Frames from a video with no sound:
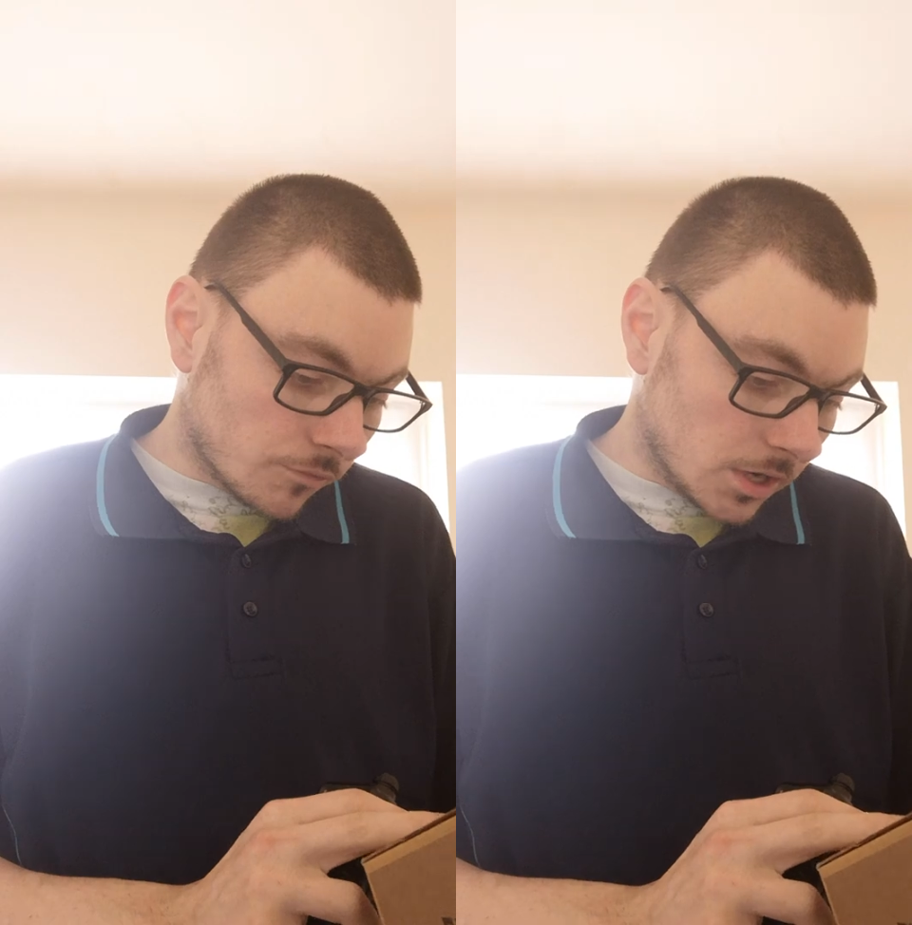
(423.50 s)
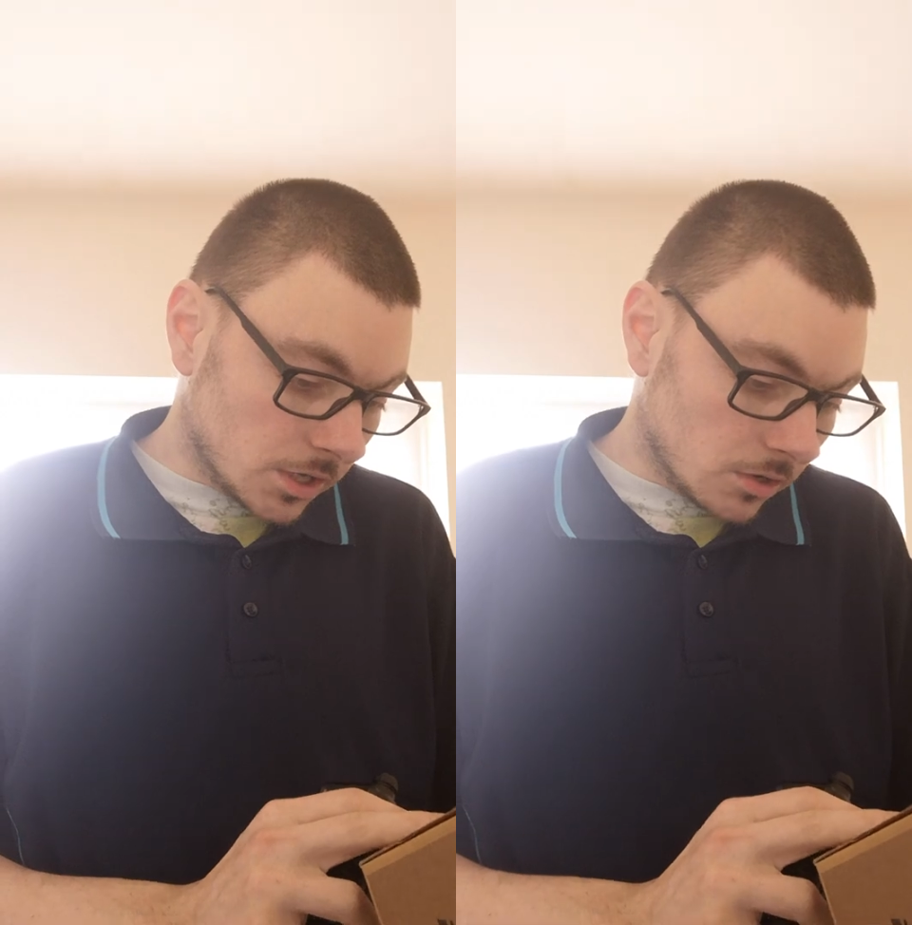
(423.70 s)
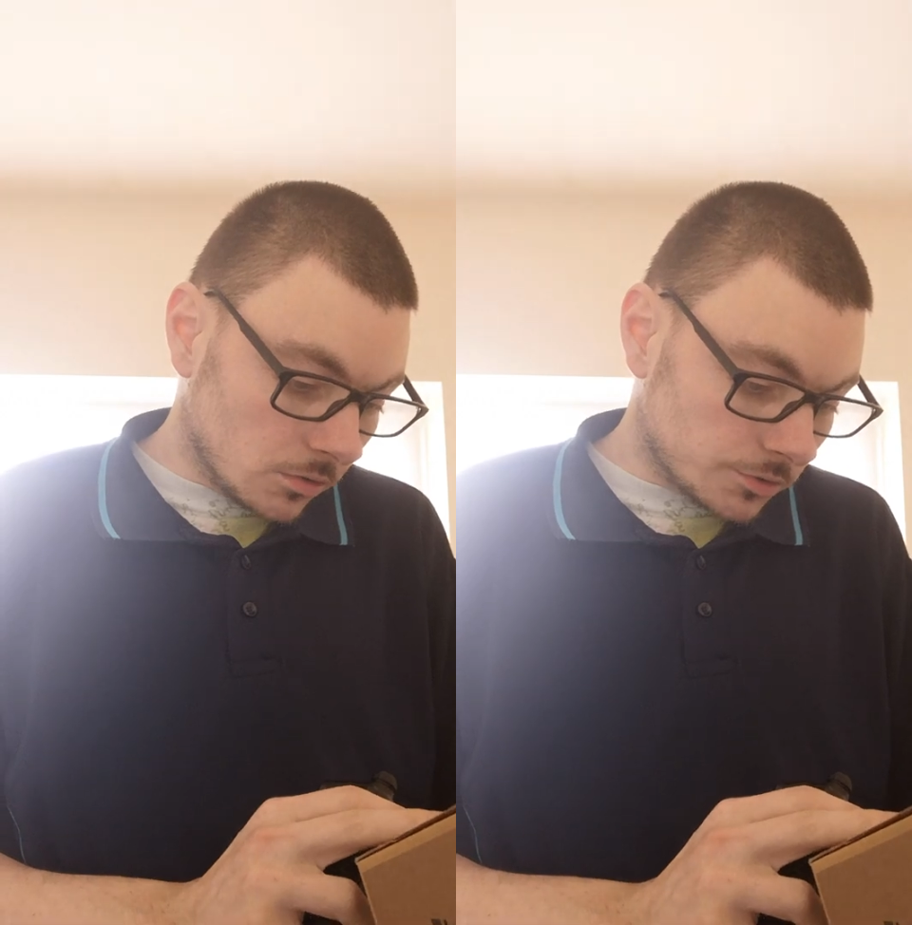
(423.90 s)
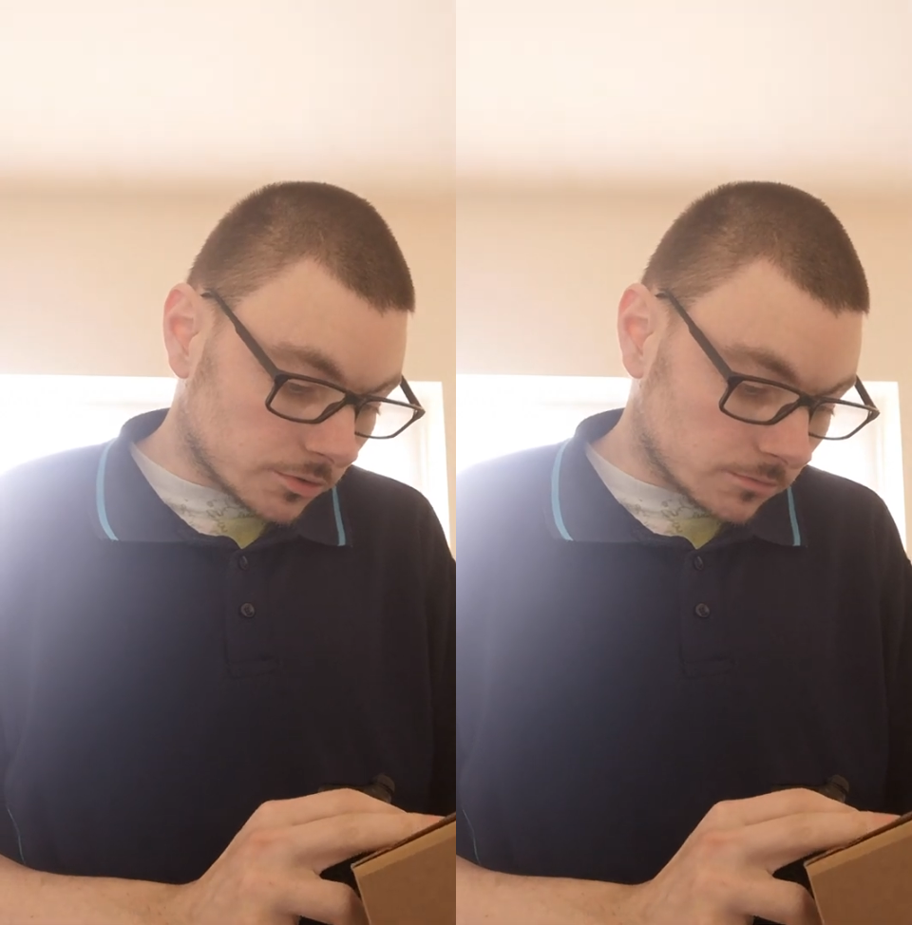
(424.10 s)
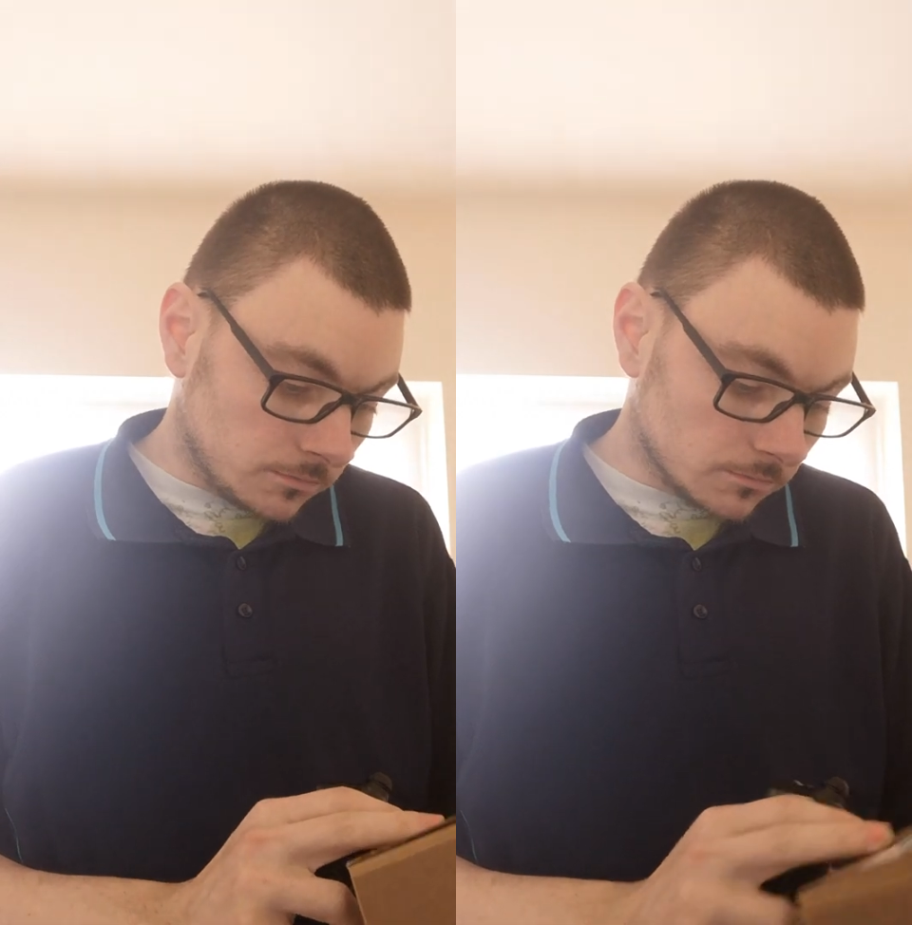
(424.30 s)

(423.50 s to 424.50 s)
radios,